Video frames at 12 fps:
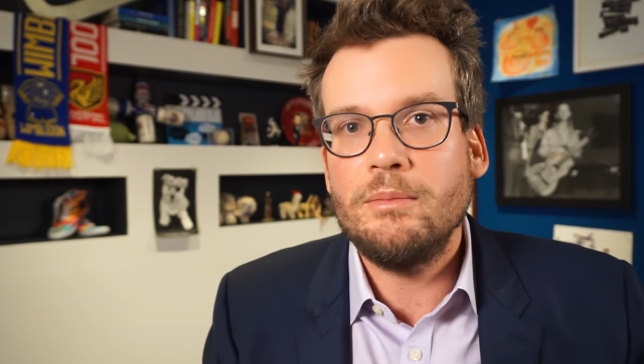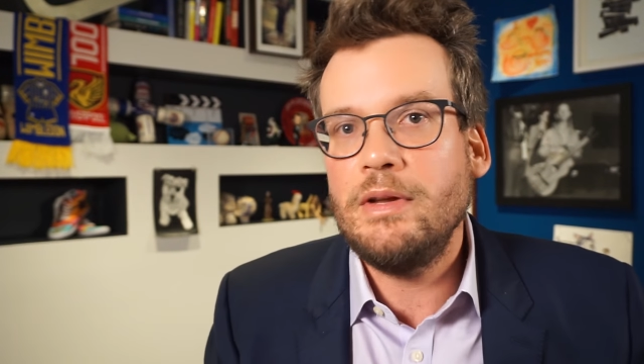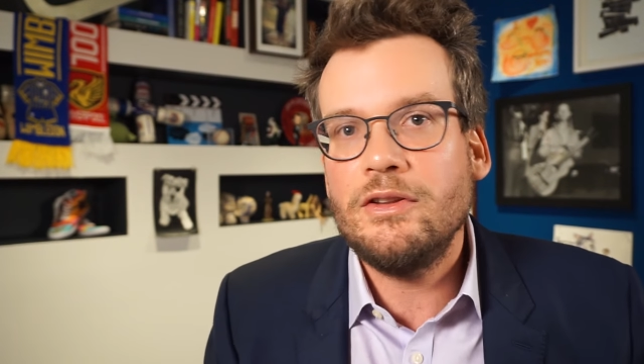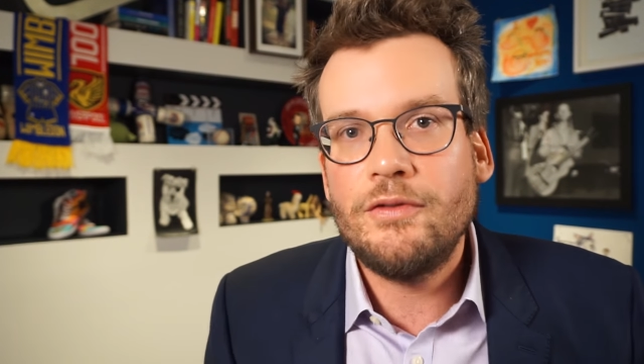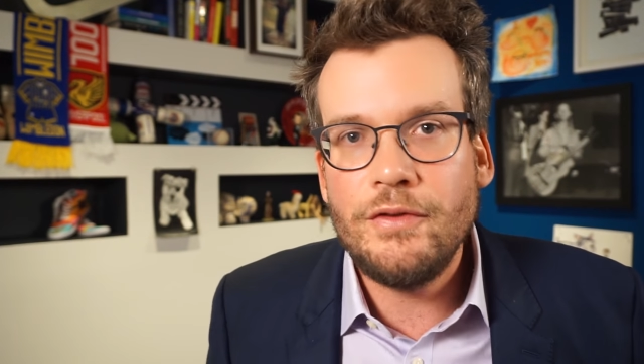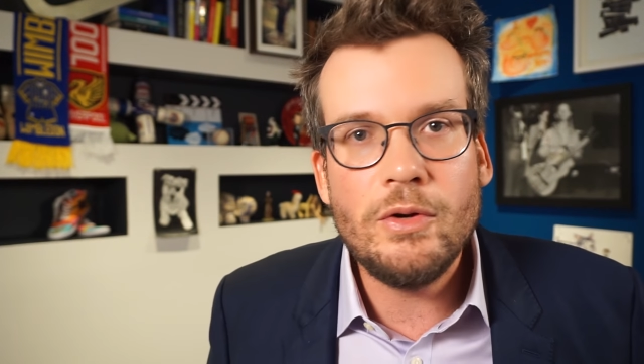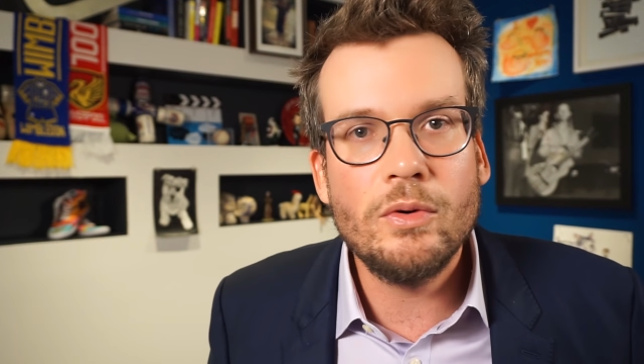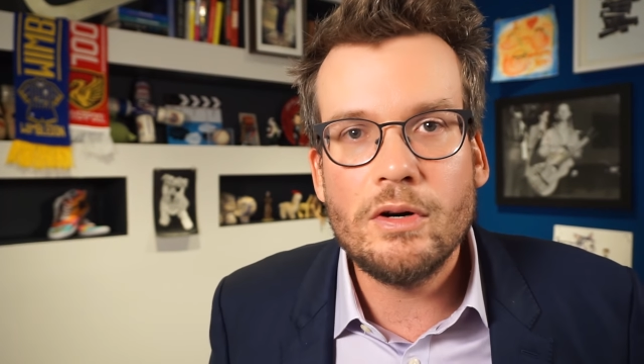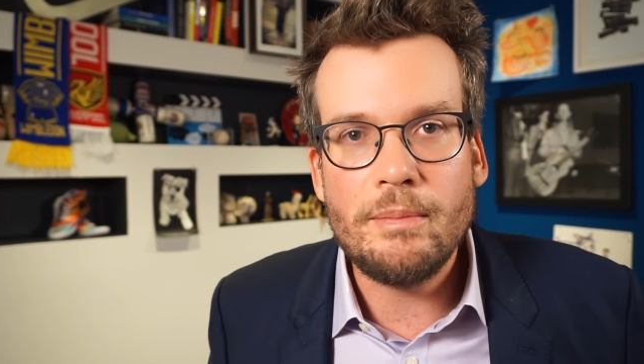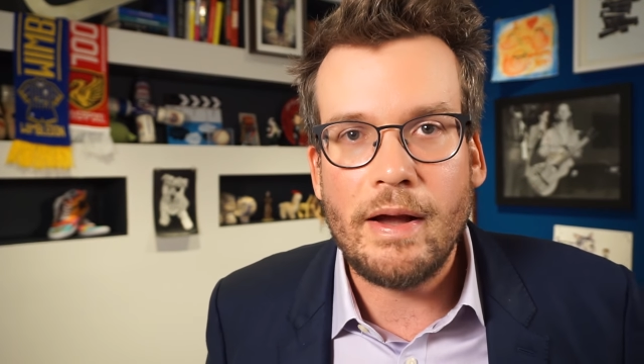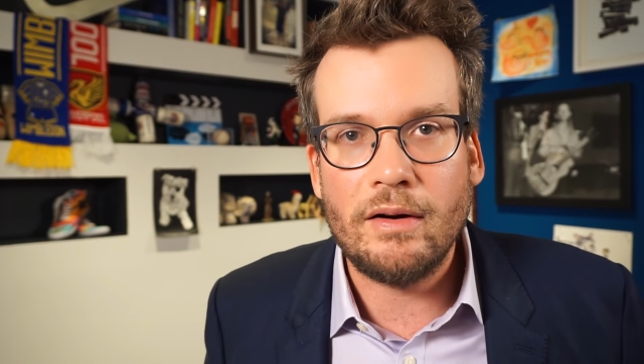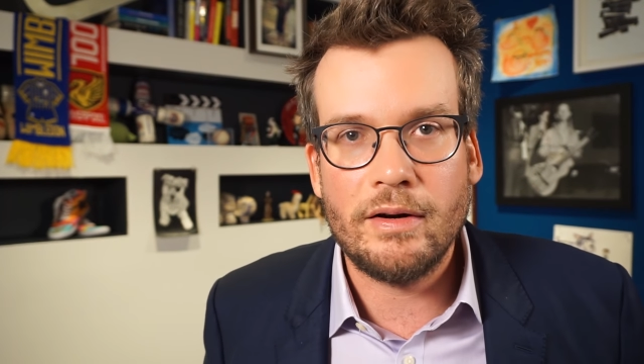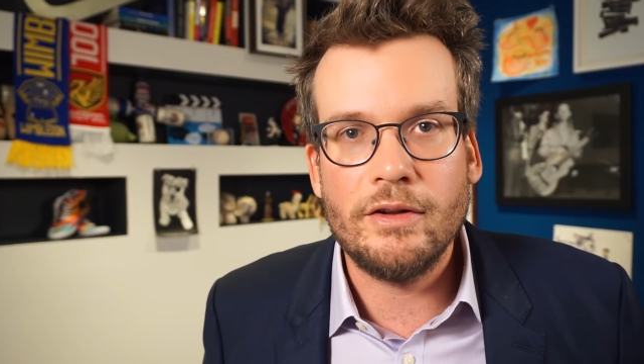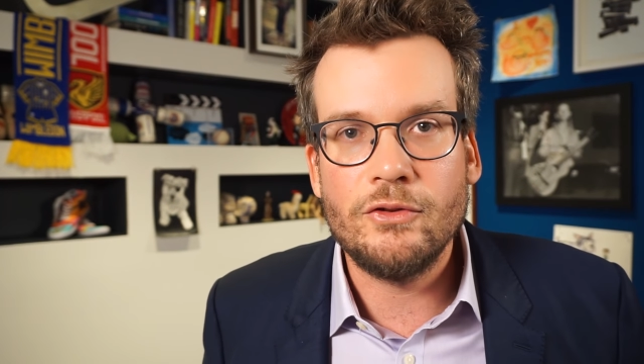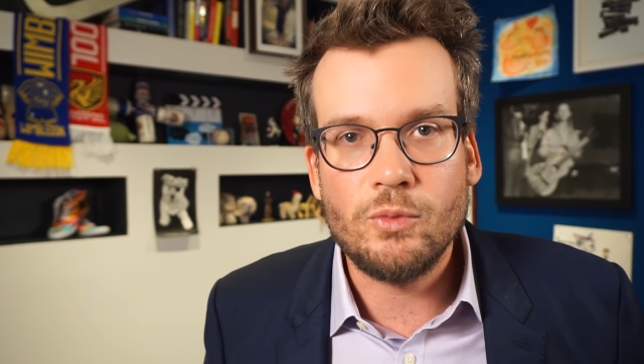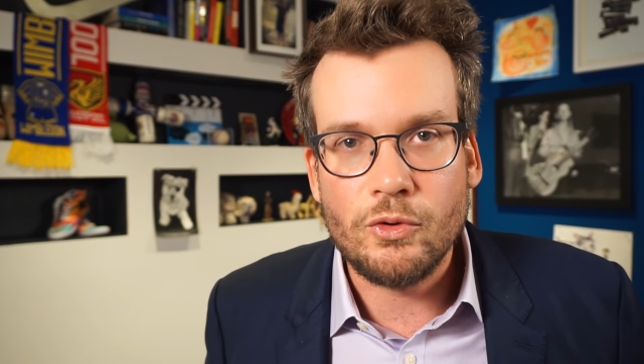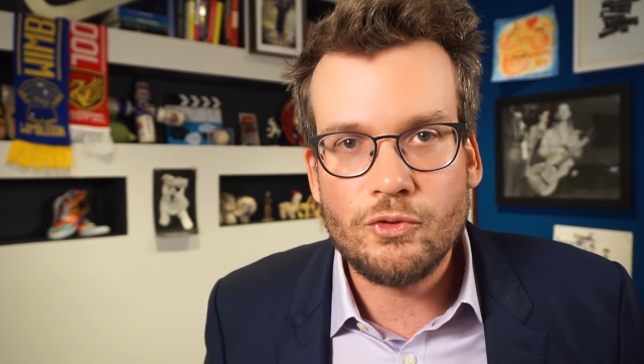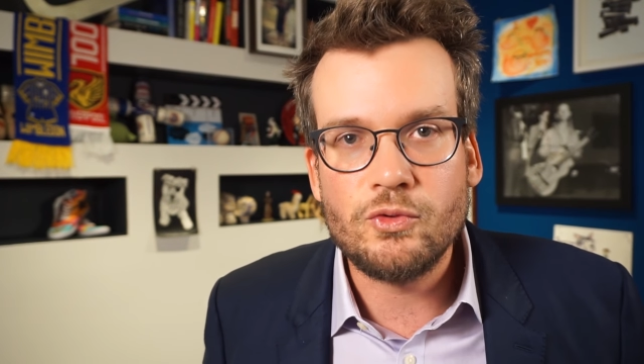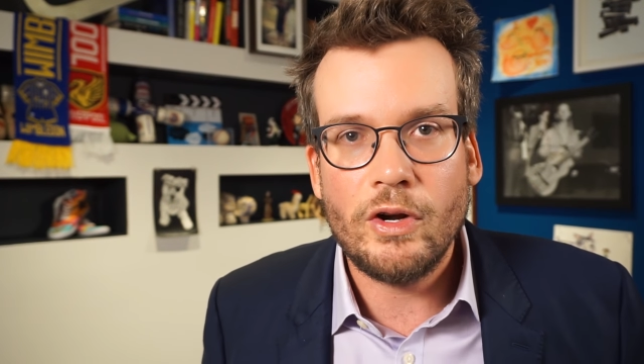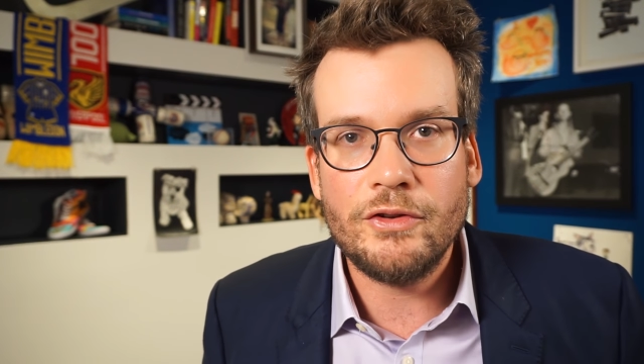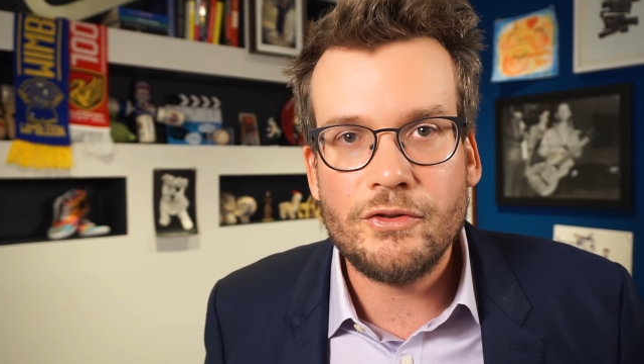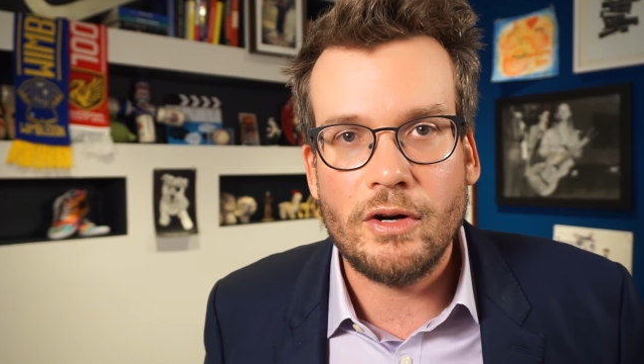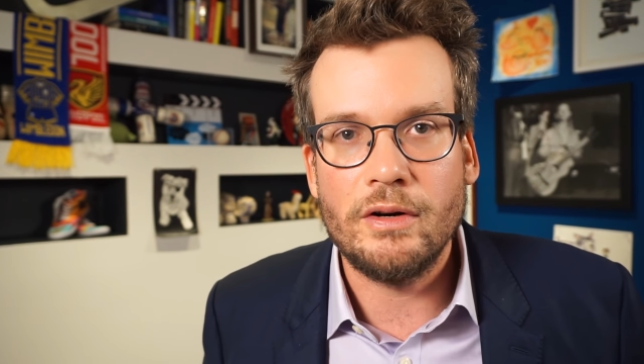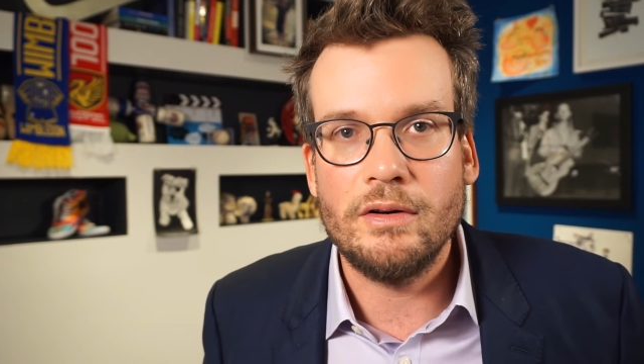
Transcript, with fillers: it means fewer Americans will trust our